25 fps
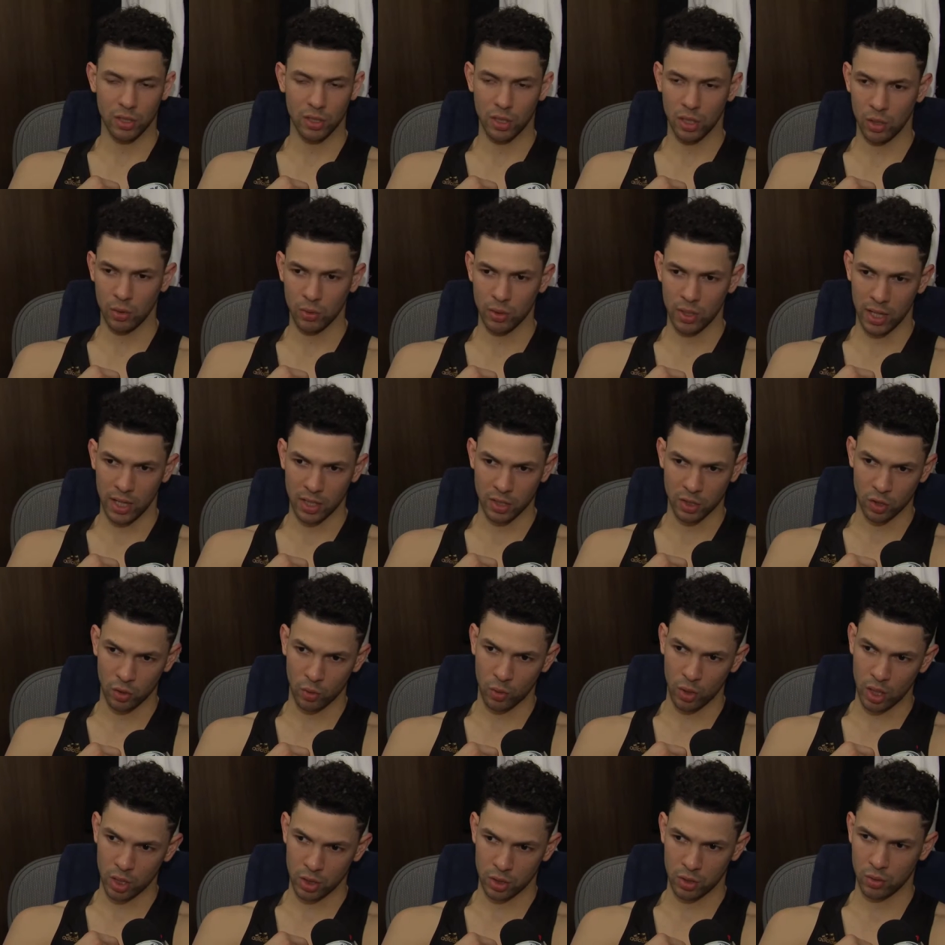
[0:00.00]
You know,
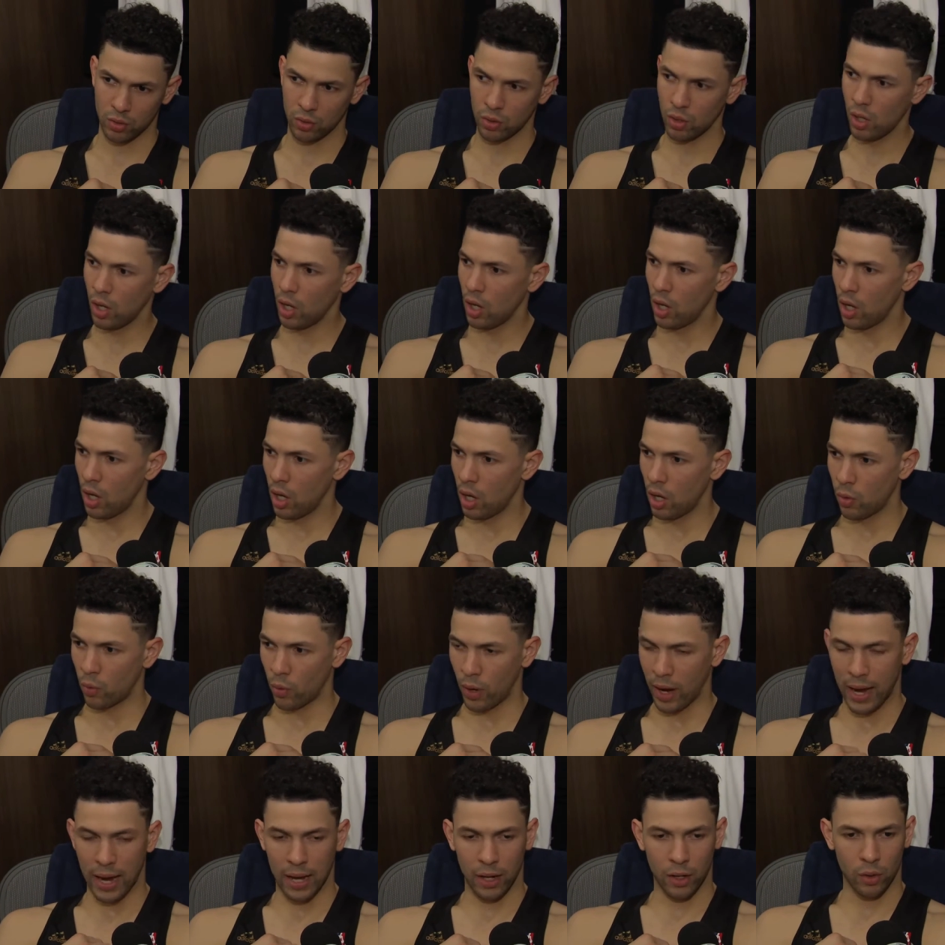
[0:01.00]
D'Angelo Russell,
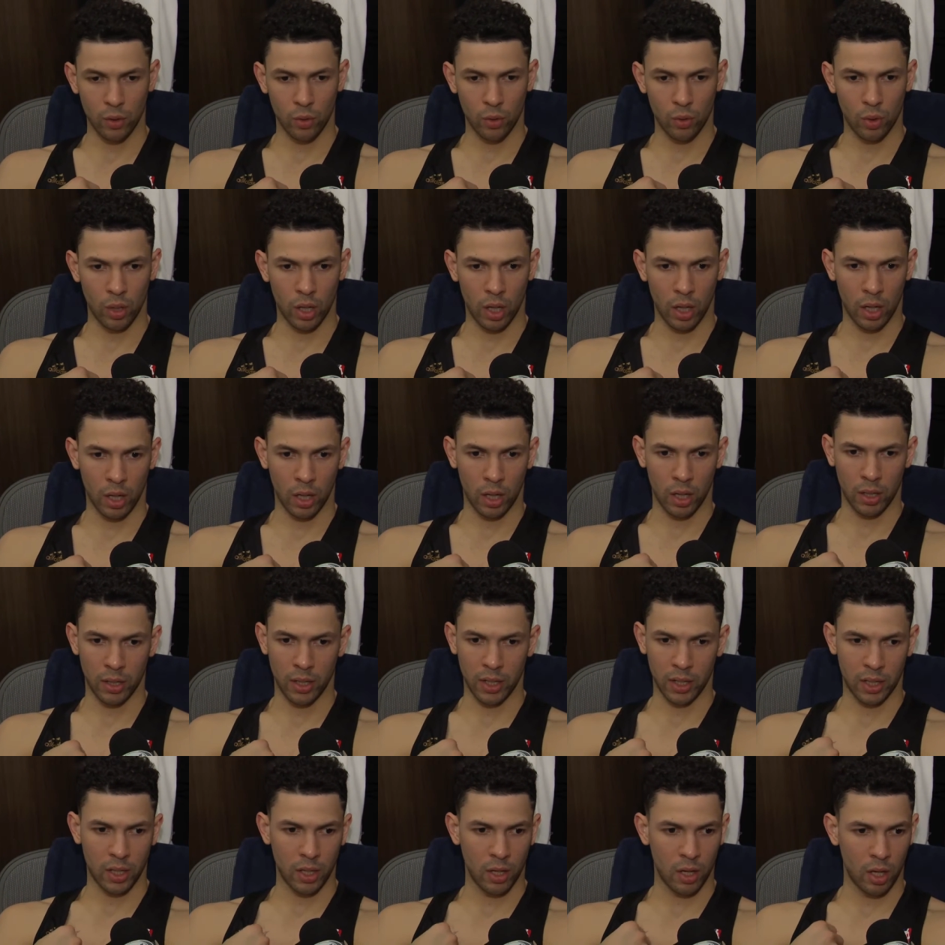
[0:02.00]
Randle, uh,
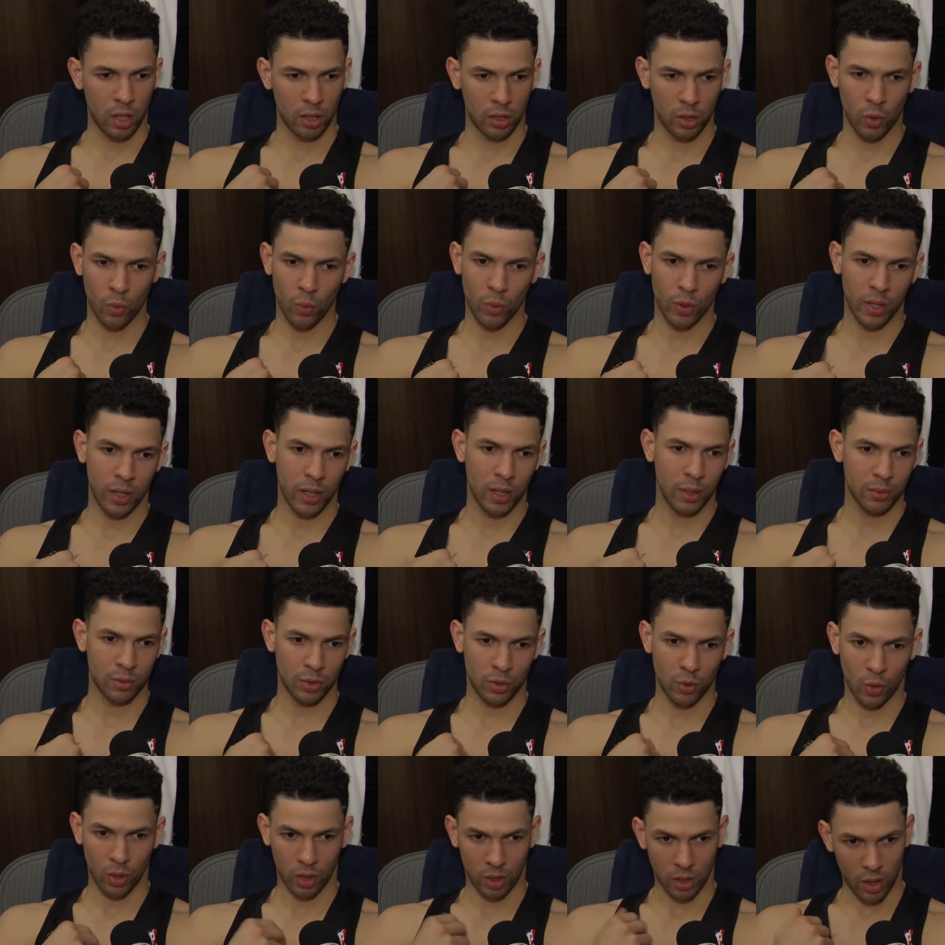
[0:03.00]
Nick Young, Lou
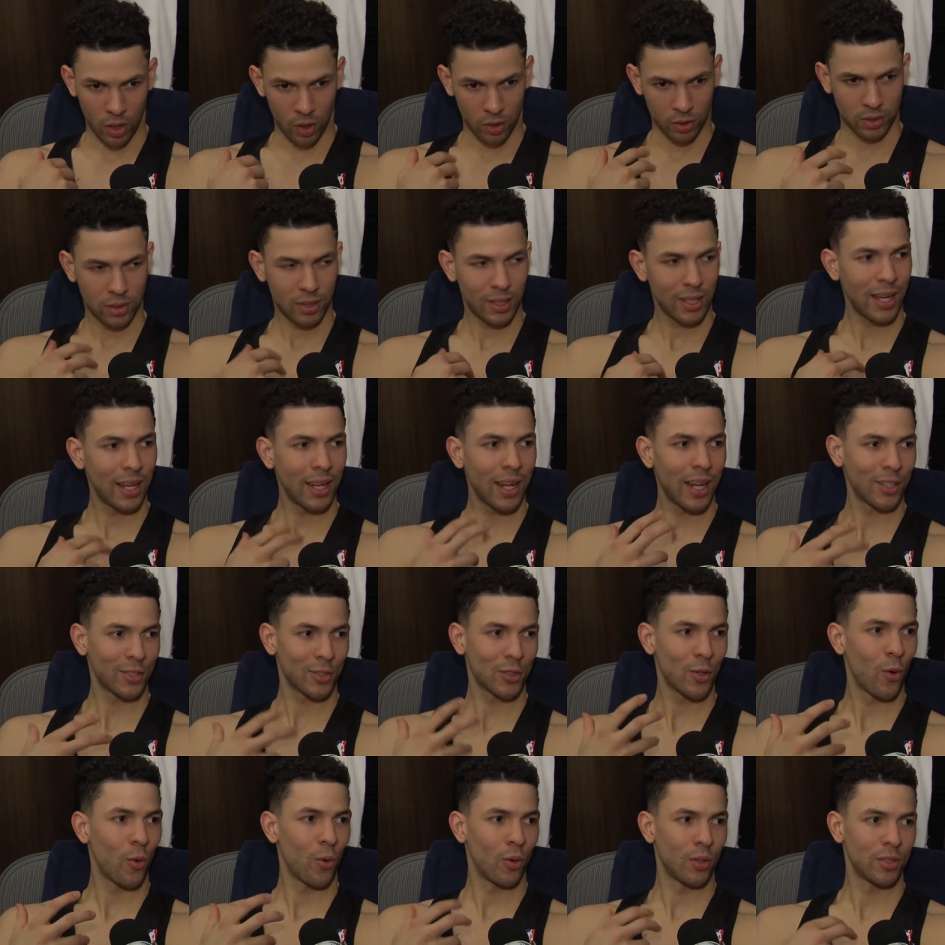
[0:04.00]
Williams, Jordan Clarkson. They got a lot
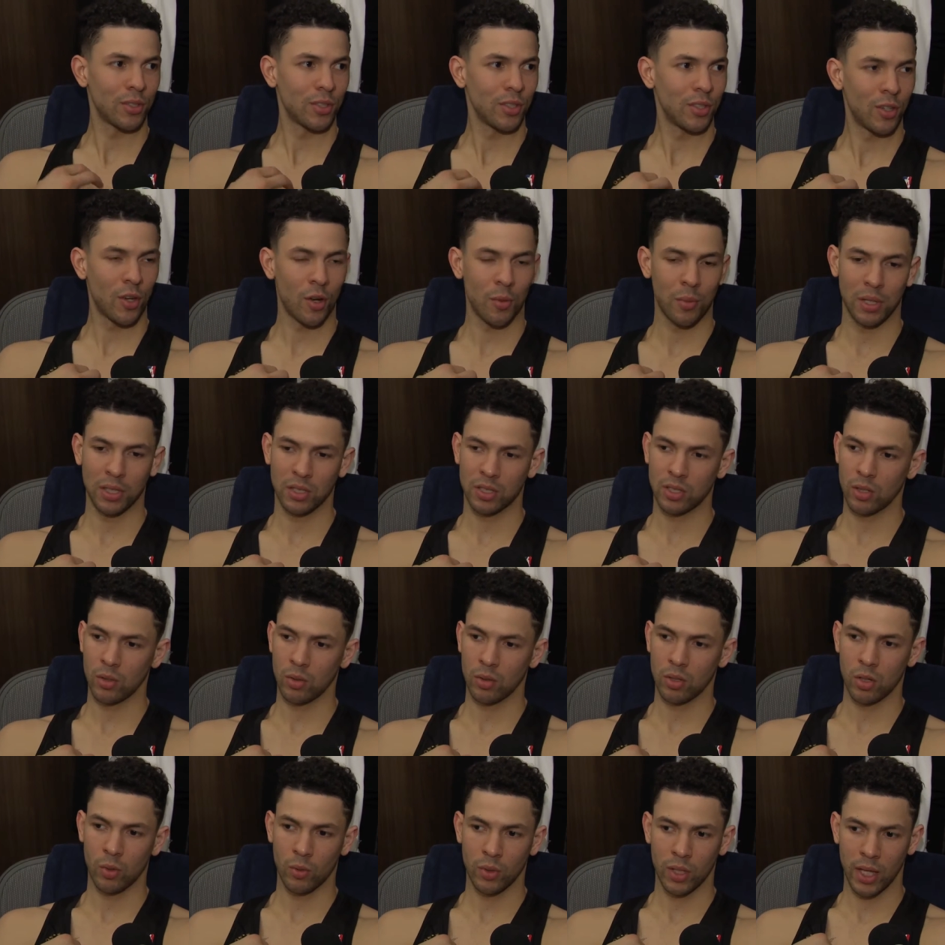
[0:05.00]
of scores. You know what I mean?
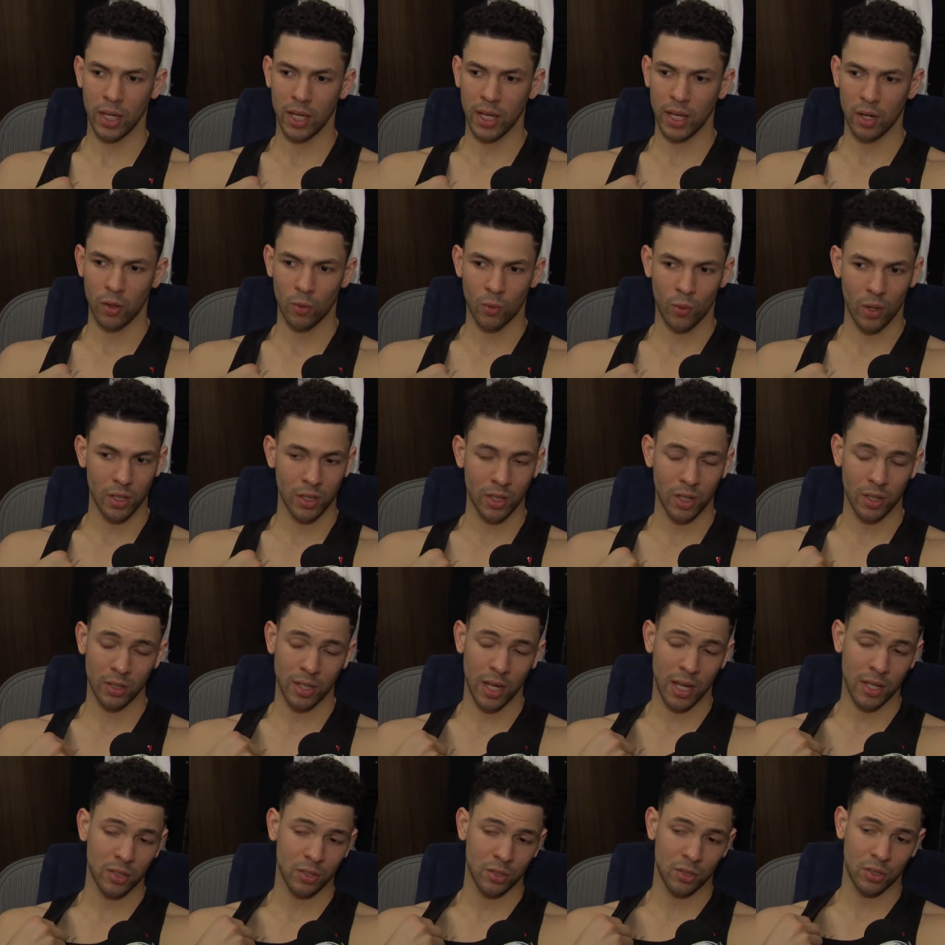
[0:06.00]
So, you know, when they hit a run, they're a
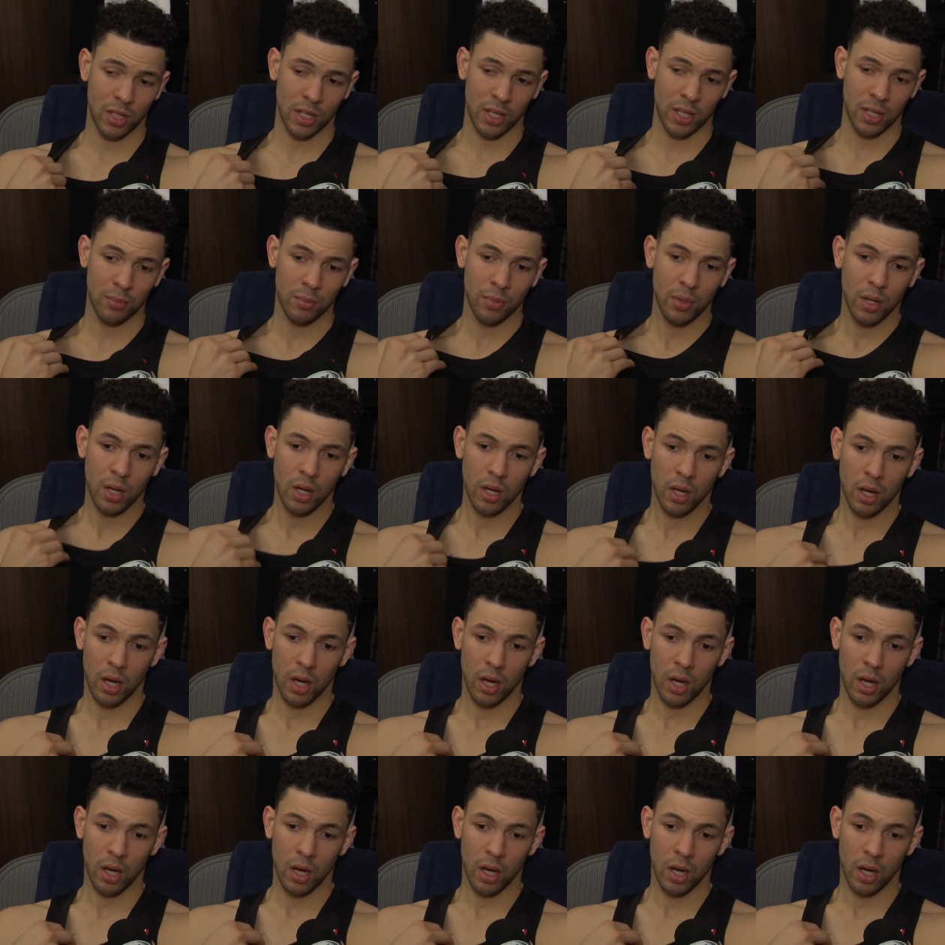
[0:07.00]
dangerous team.